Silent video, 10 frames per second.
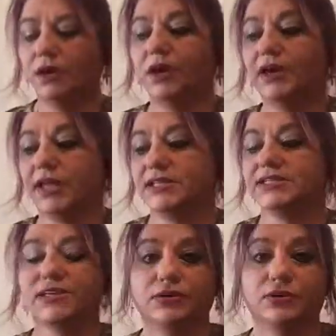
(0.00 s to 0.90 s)
Okay,
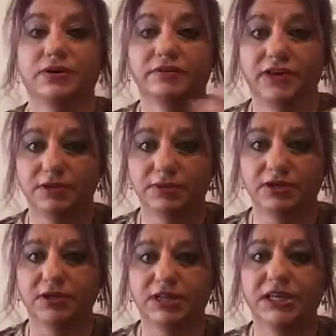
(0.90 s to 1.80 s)
so I've gotten them all
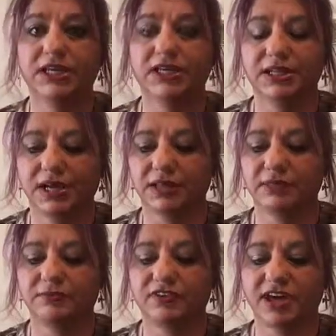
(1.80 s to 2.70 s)
clean, got
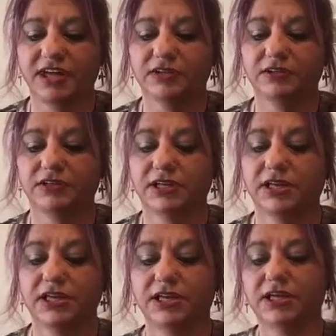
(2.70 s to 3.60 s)
them filed,
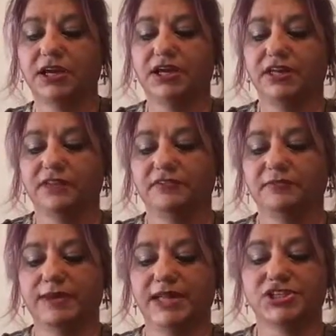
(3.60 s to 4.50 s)
and I have
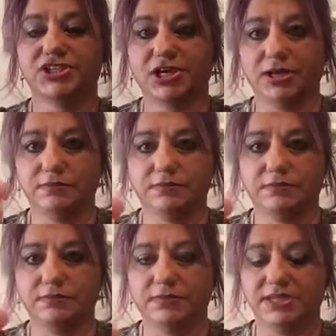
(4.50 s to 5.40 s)
matched up
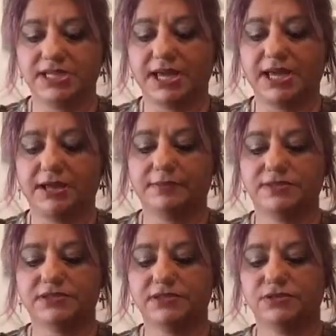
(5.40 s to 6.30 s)
my
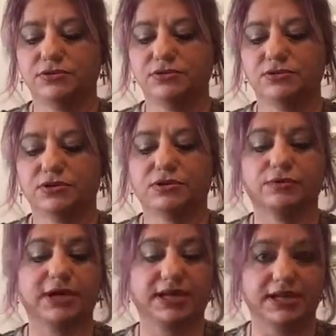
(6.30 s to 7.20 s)
tabs to the
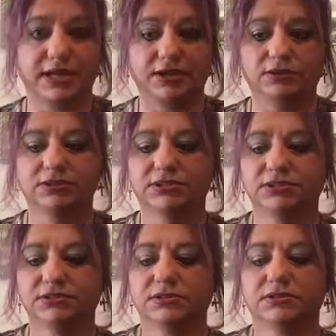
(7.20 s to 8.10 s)
correct nails
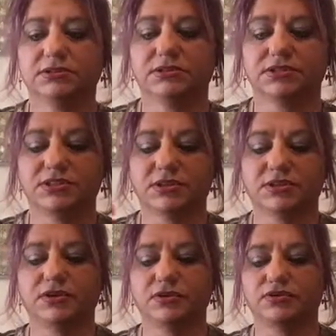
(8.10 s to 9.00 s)
so
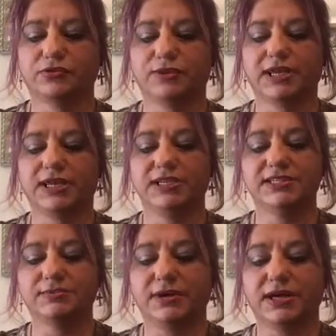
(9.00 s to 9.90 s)
that those are ready
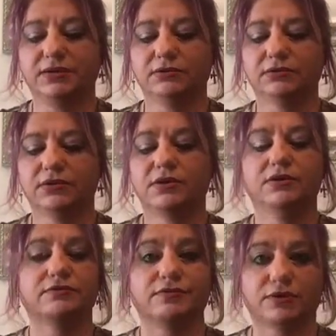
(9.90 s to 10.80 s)
as well
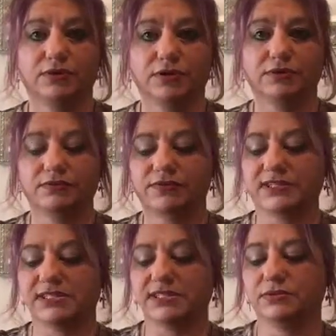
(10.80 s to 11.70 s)
for
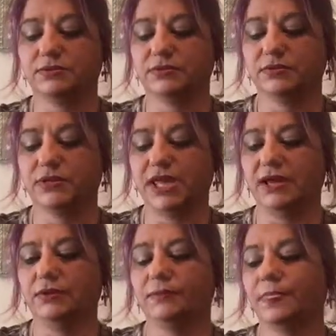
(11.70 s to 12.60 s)
fixing them
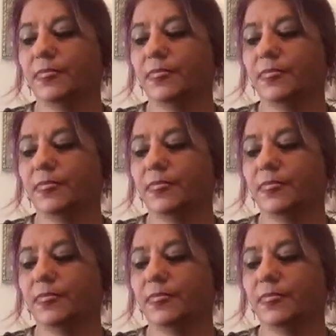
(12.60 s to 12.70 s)
now.